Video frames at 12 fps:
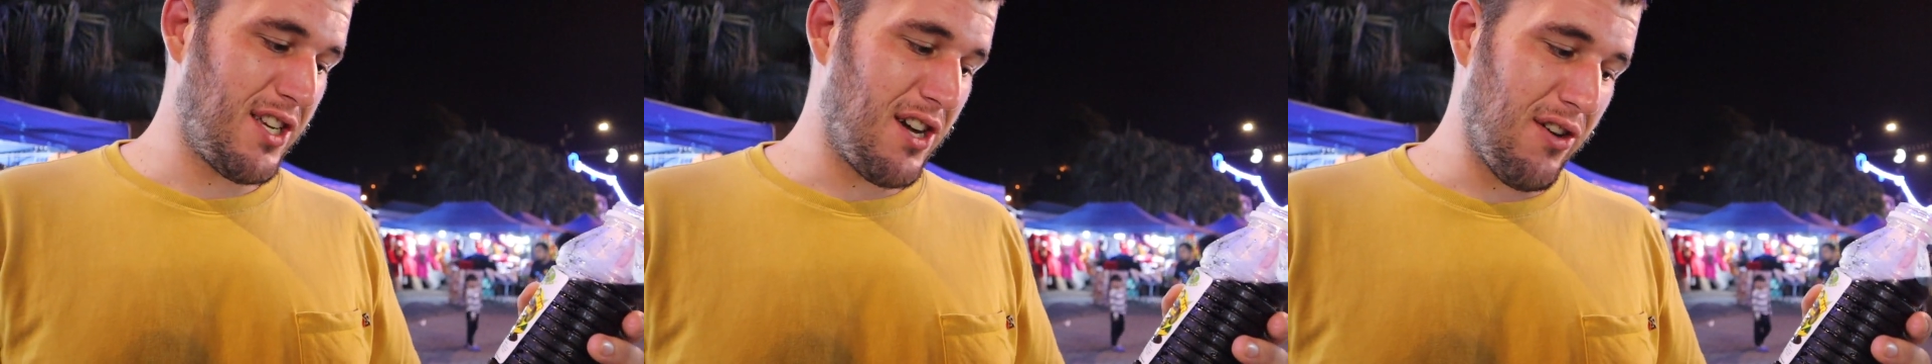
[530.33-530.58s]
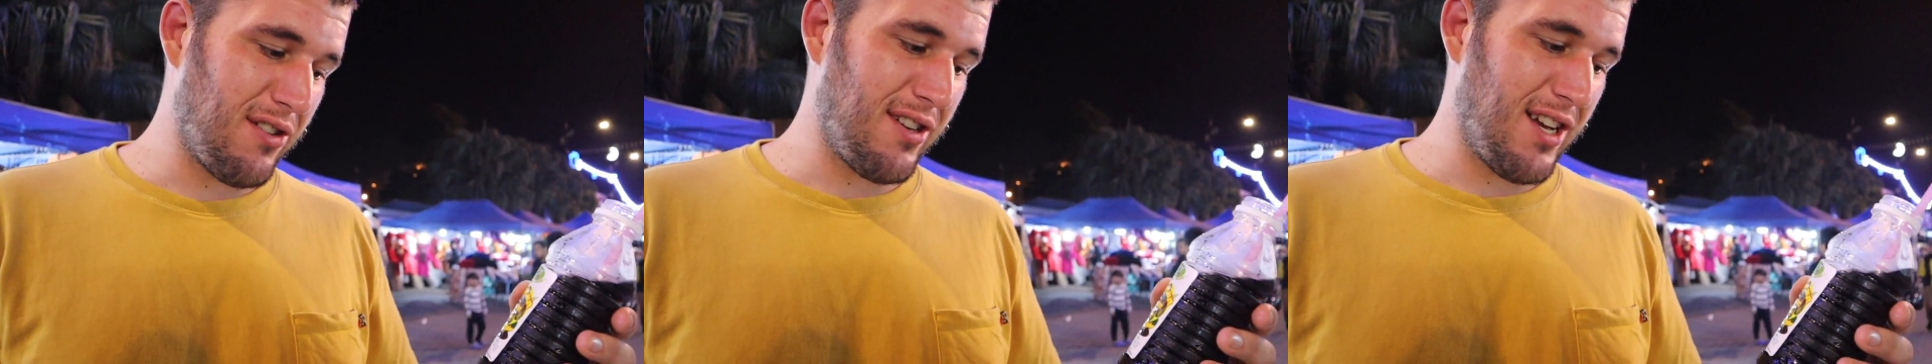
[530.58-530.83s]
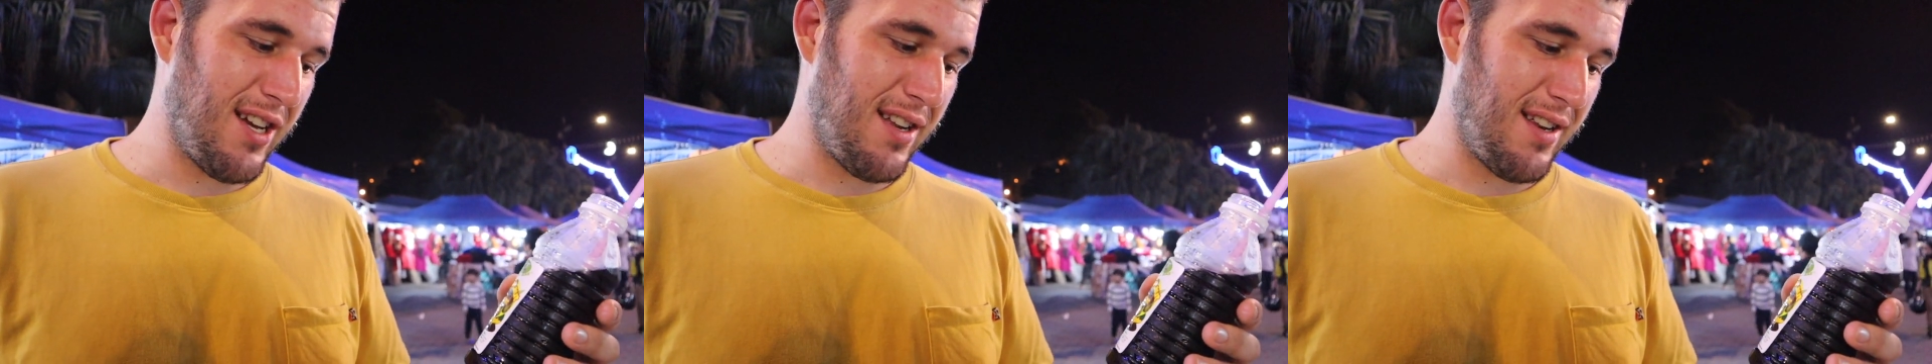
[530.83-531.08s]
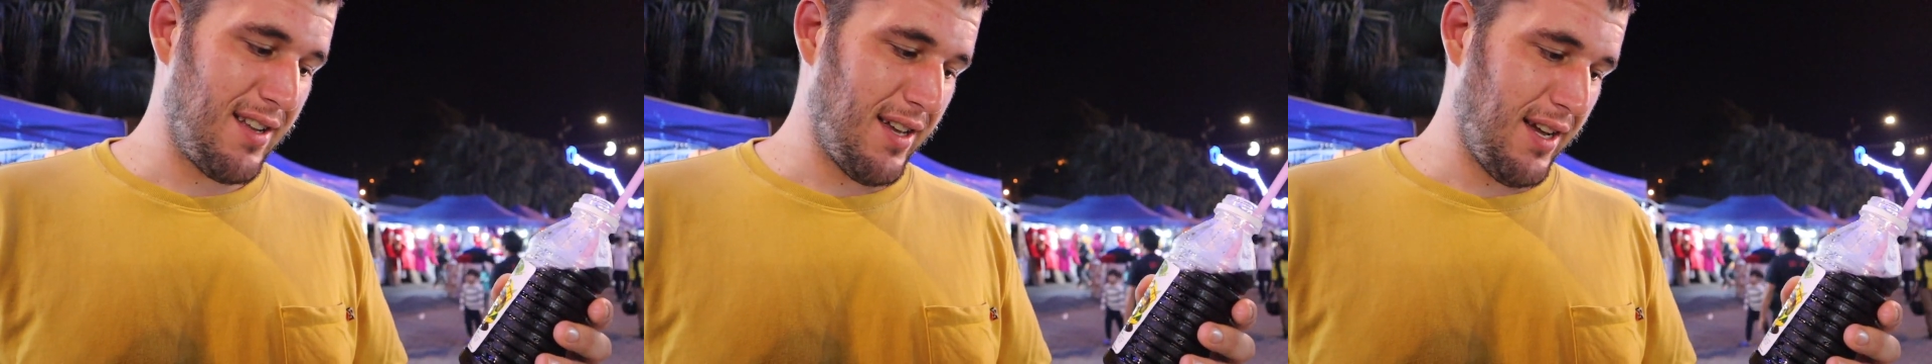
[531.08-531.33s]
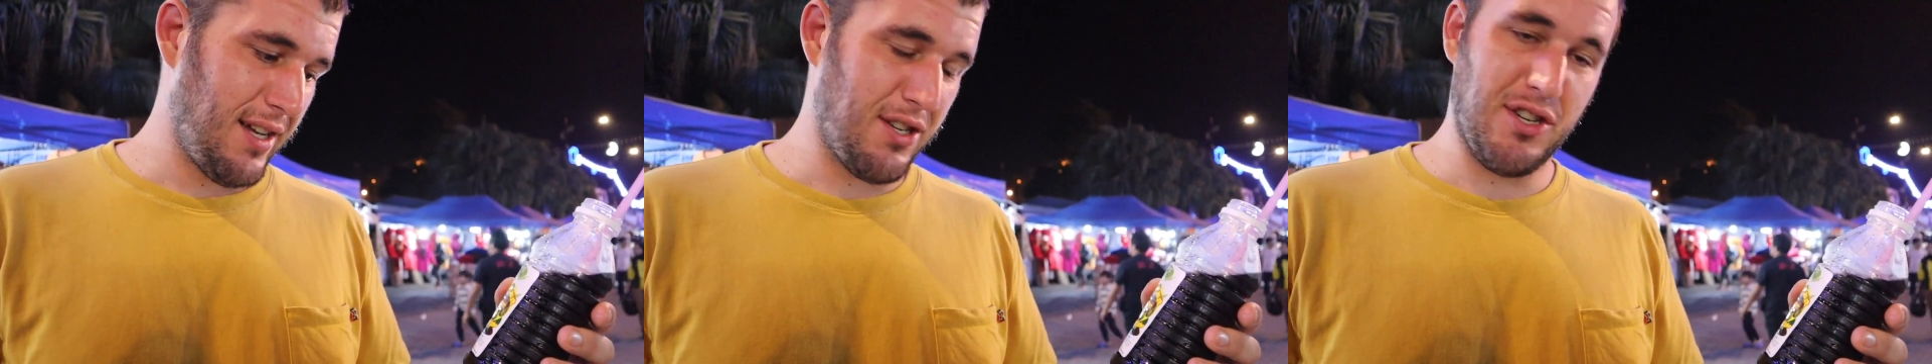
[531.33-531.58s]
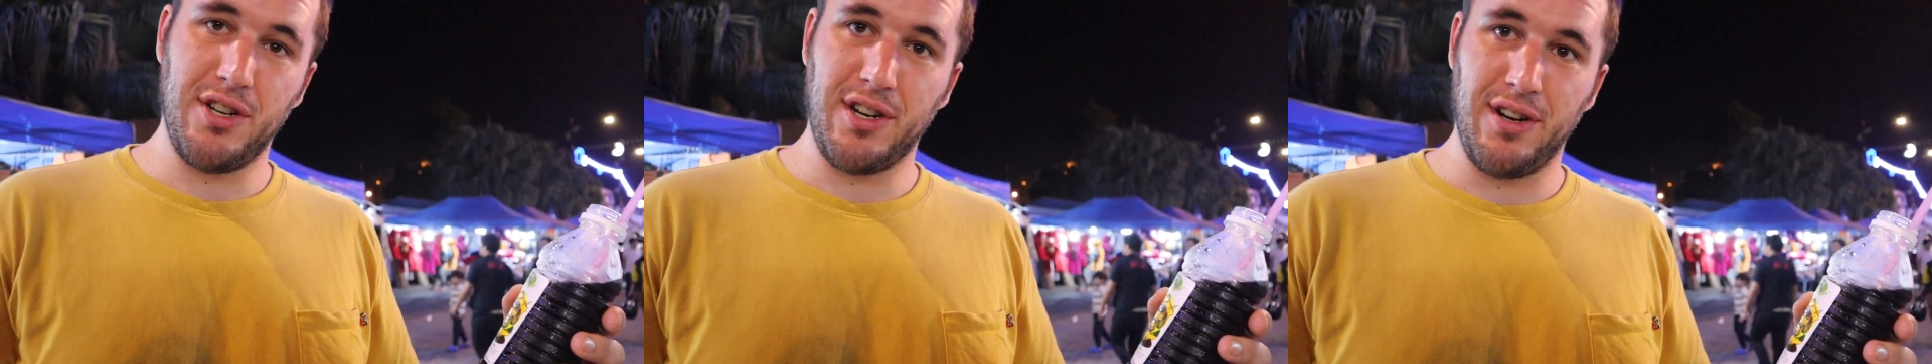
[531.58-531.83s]
coconut,
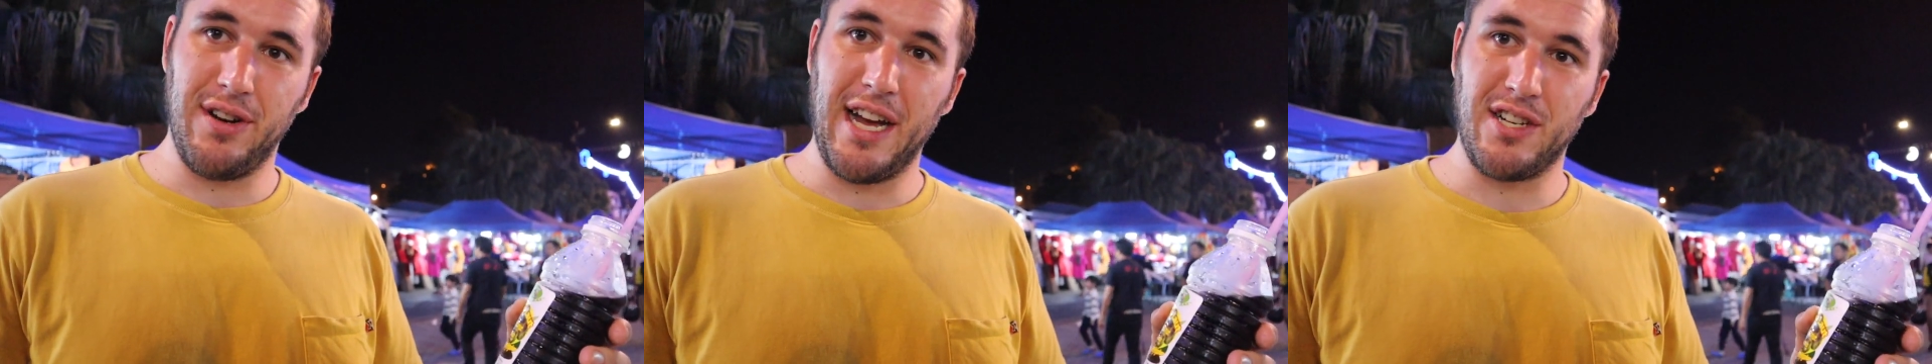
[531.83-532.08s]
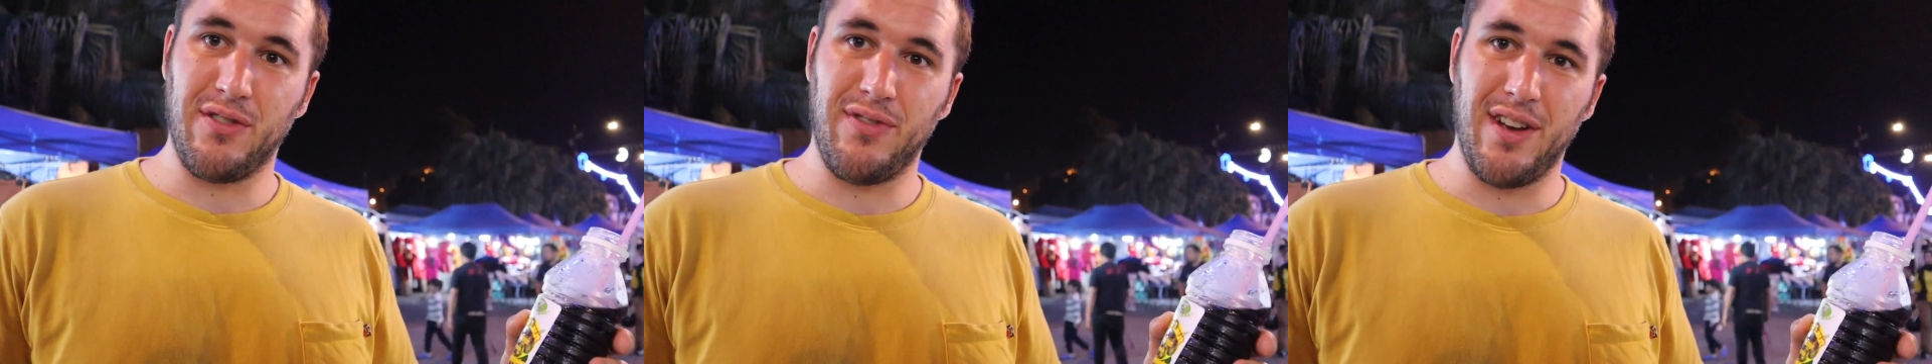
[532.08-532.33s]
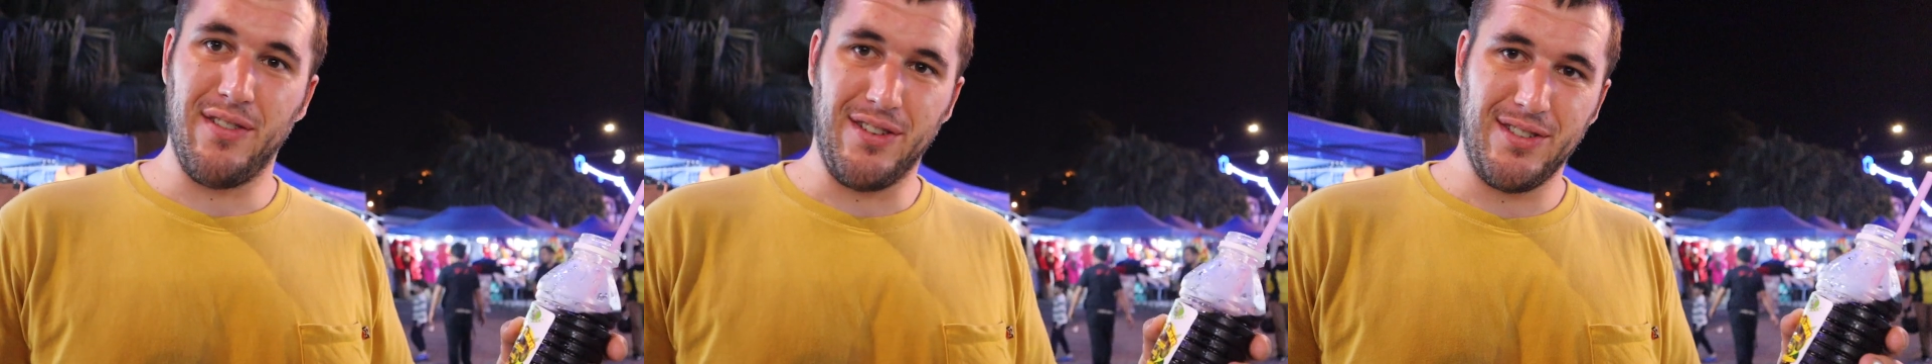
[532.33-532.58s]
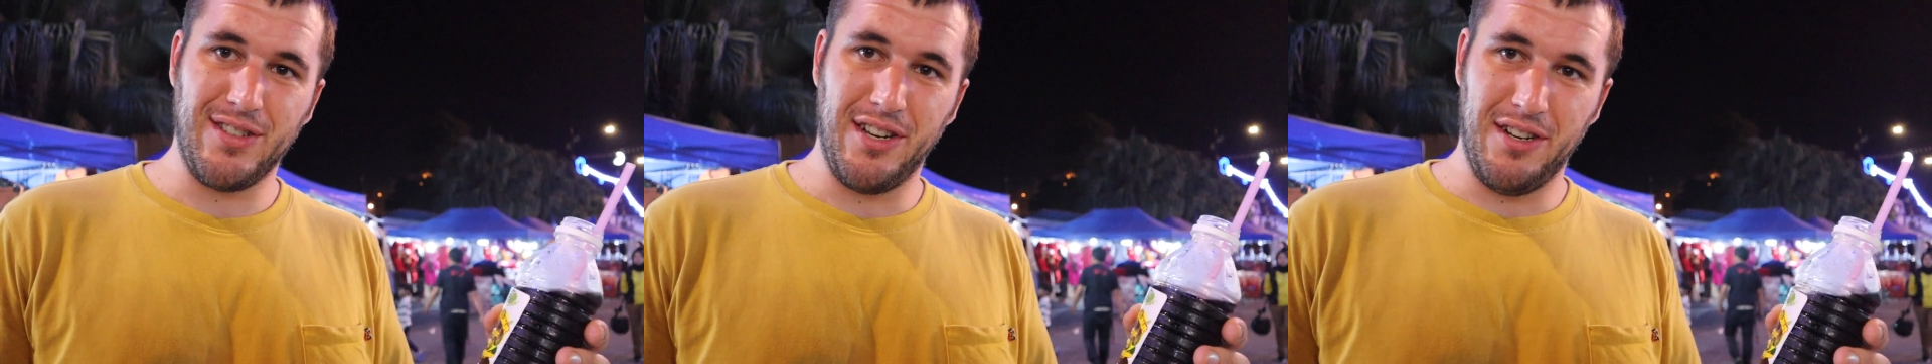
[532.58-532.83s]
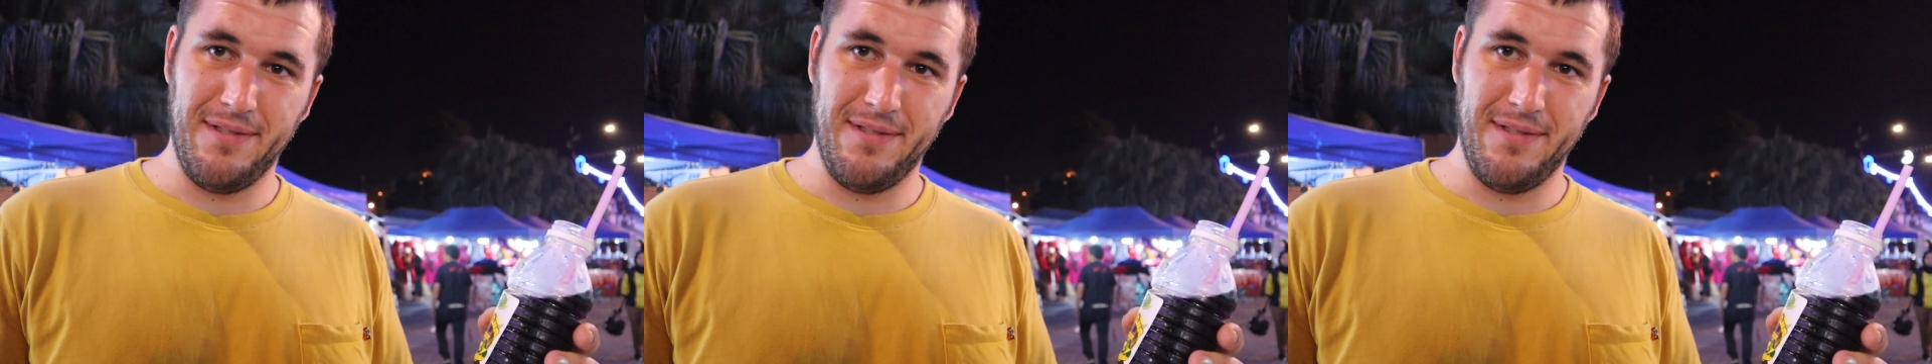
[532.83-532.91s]
and sugar, natural flavors, so.